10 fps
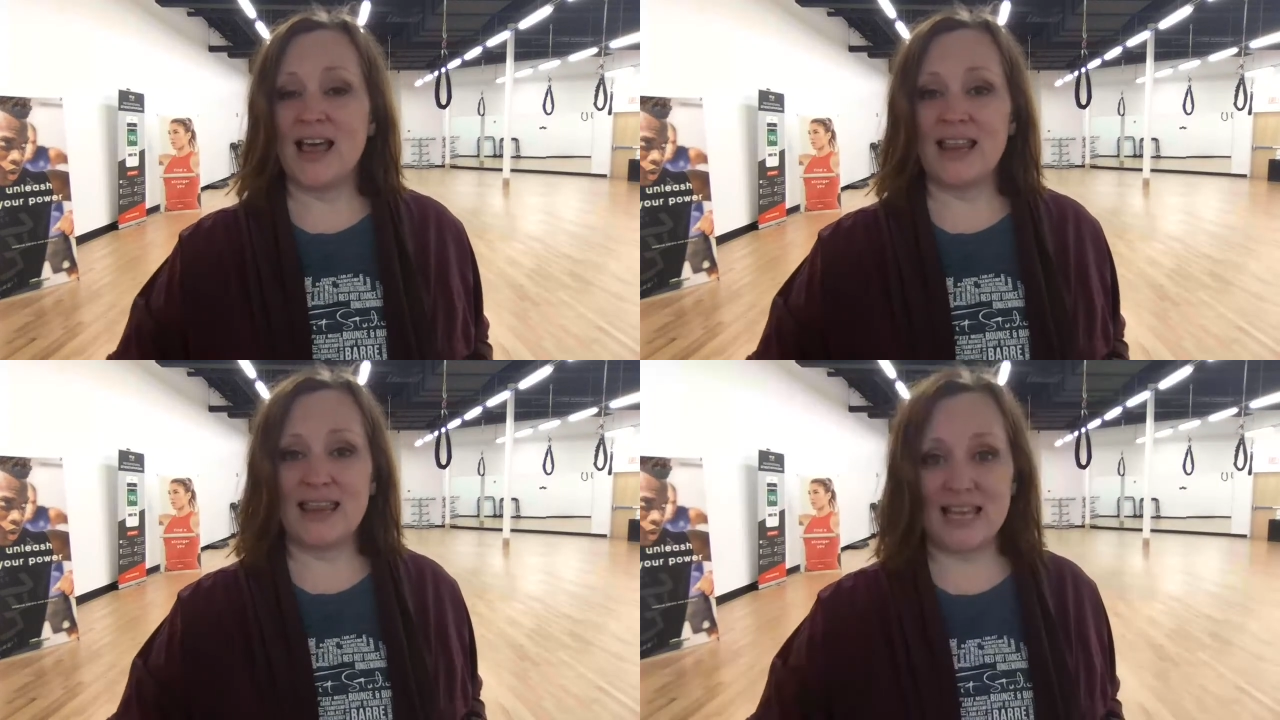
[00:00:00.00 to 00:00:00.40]

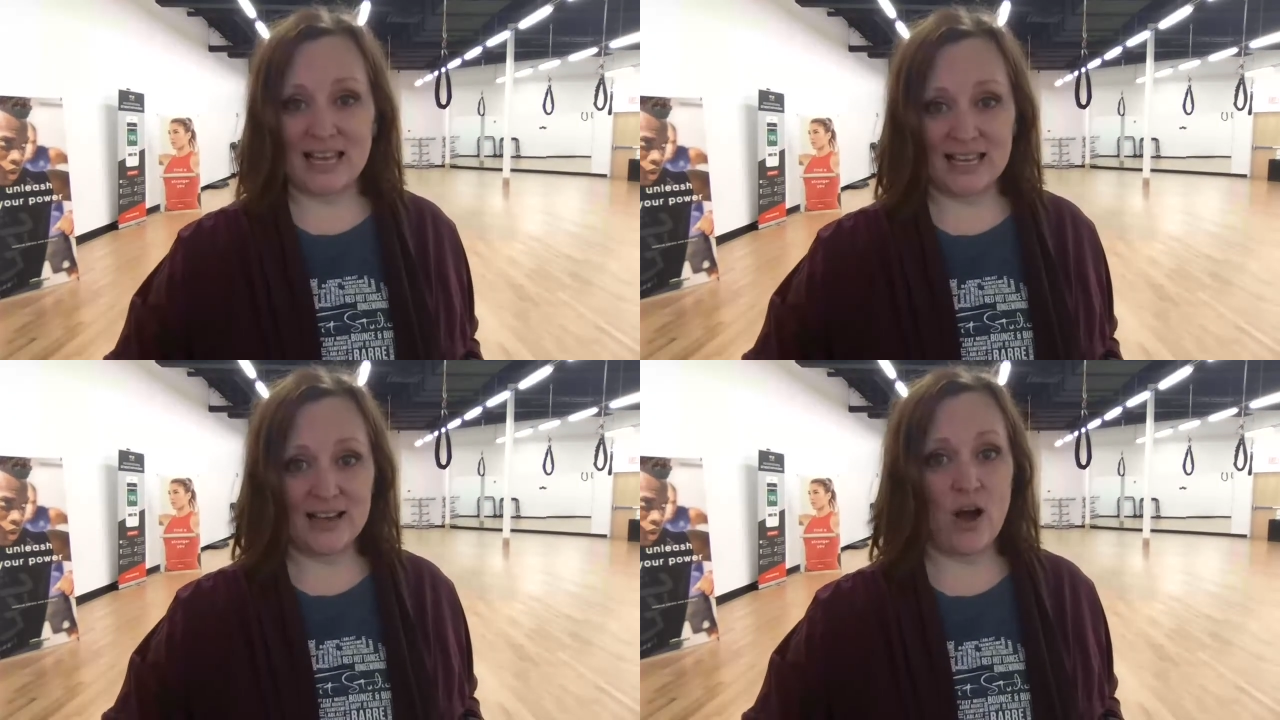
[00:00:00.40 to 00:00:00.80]

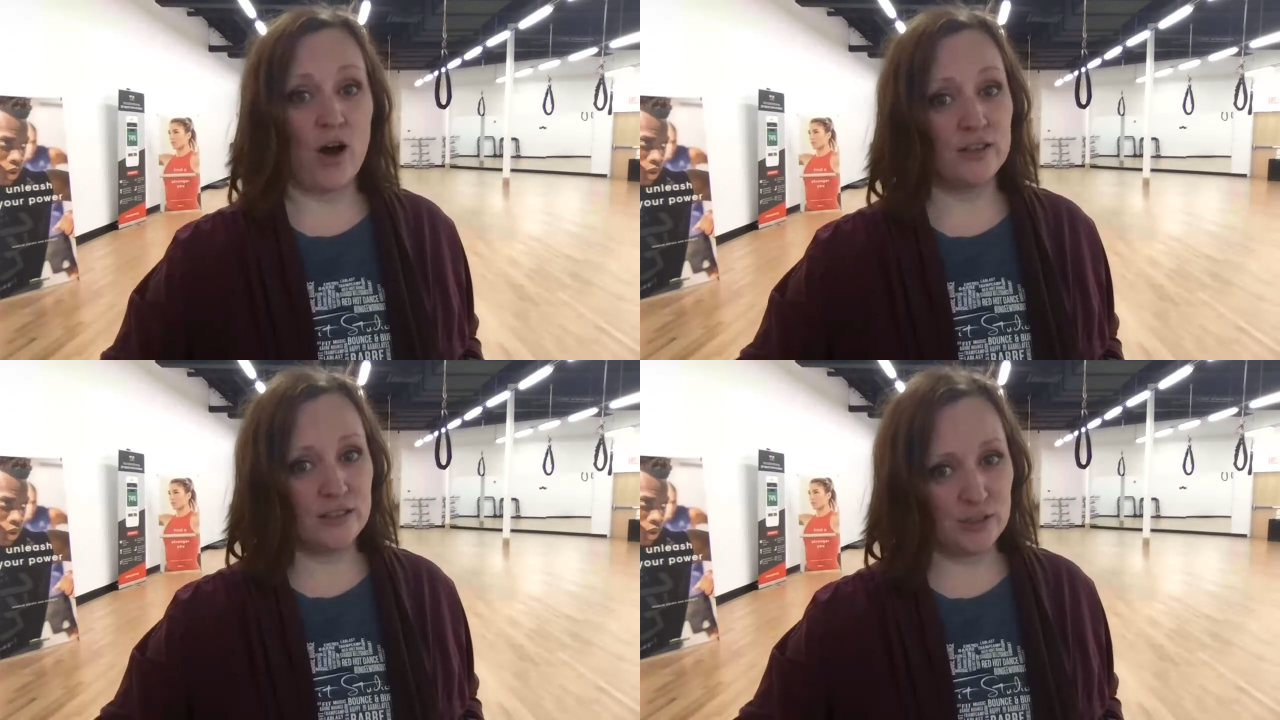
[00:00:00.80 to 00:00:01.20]
thing
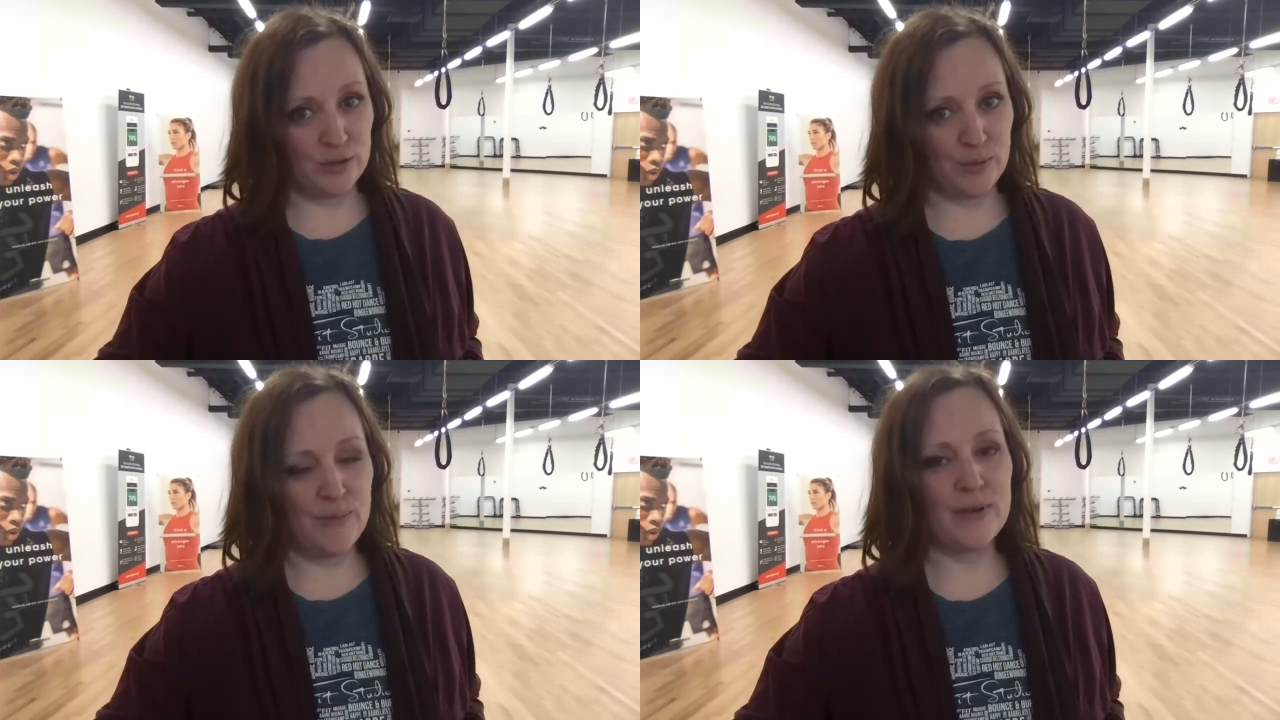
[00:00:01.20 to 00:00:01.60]
on
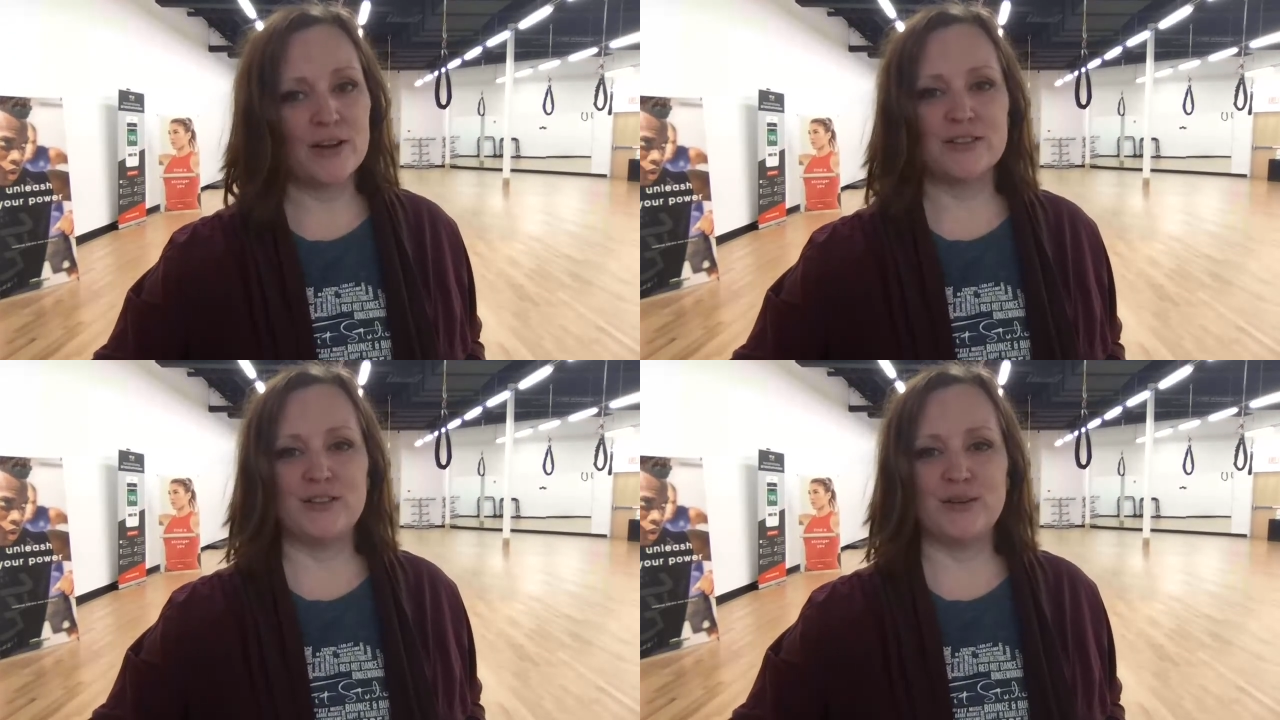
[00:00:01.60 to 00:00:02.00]
Zoom
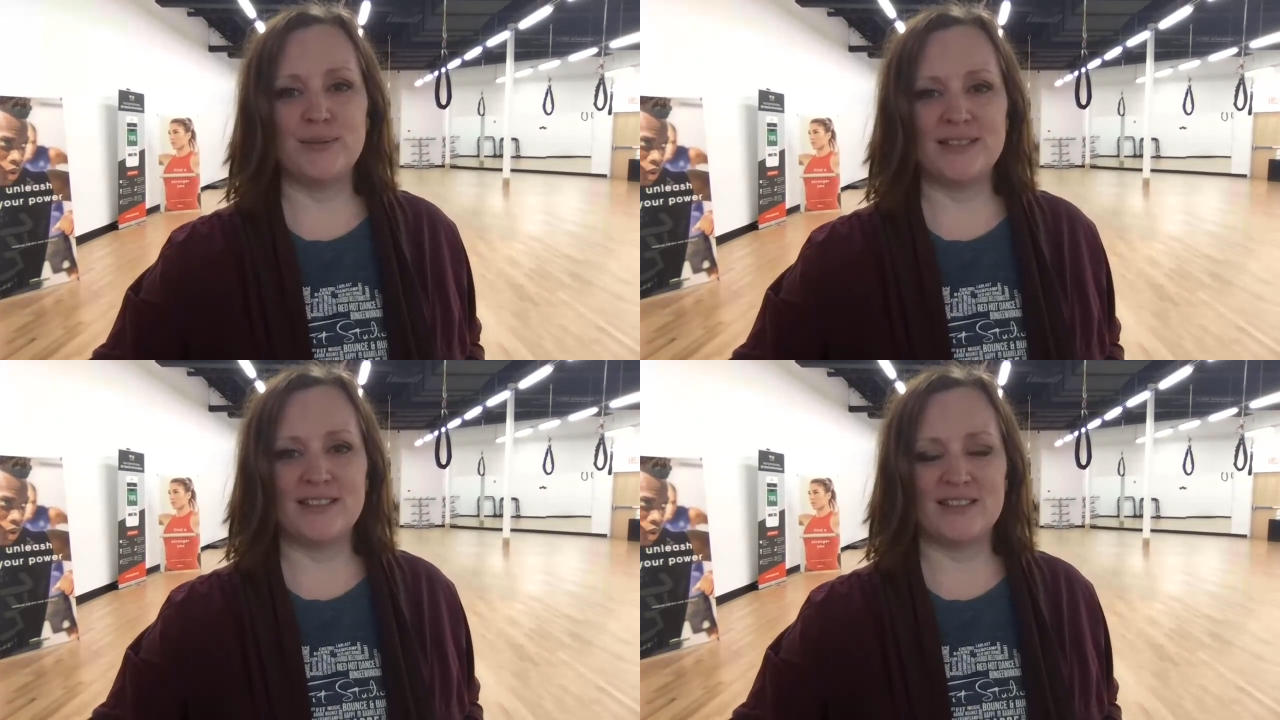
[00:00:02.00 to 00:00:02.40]
because Zoom
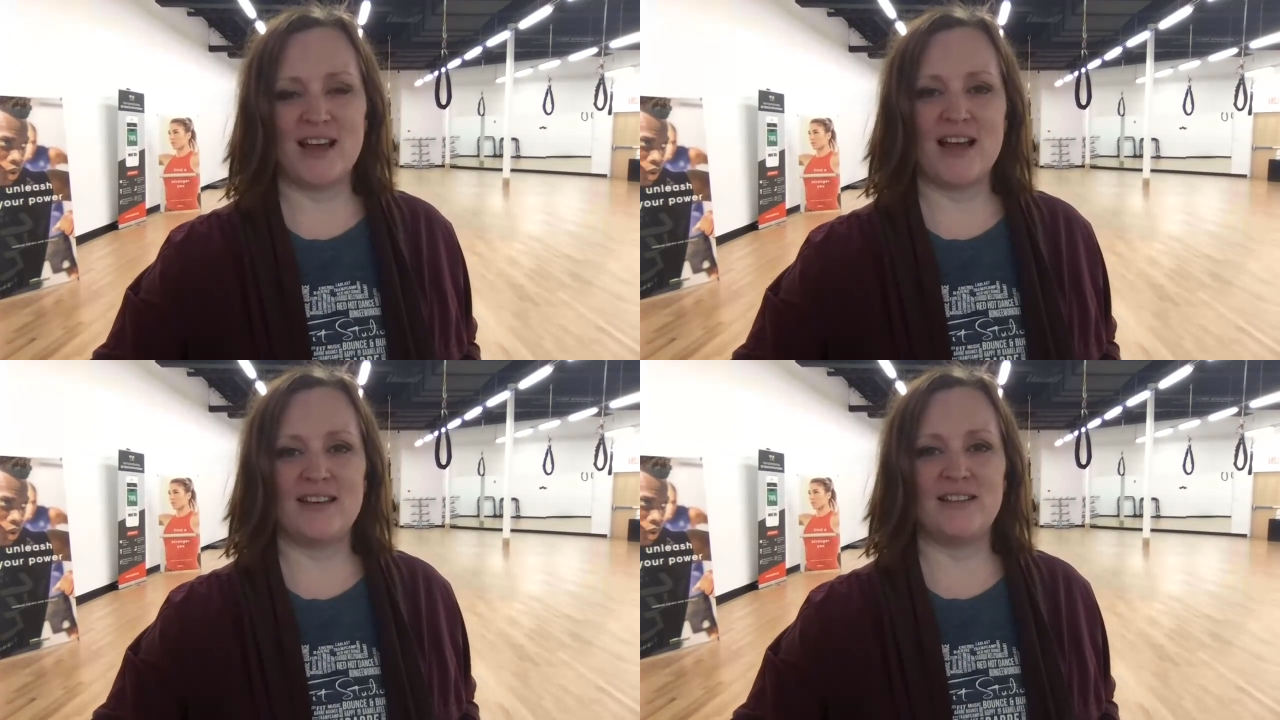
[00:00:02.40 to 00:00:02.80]
is designed